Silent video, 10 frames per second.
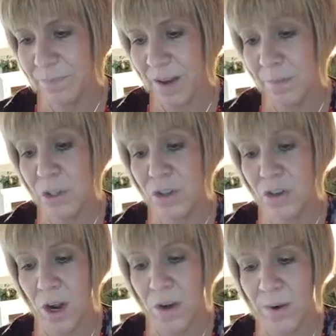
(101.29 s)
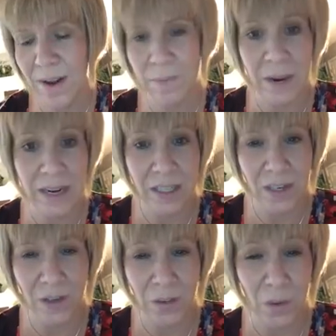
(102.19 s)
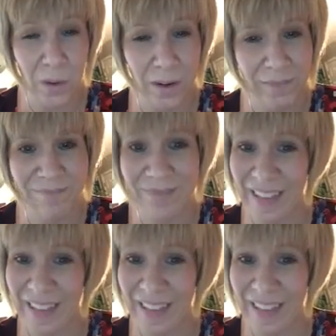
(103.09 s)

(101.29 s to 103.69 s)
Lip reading: I'm strong when I'm patient on the Lord.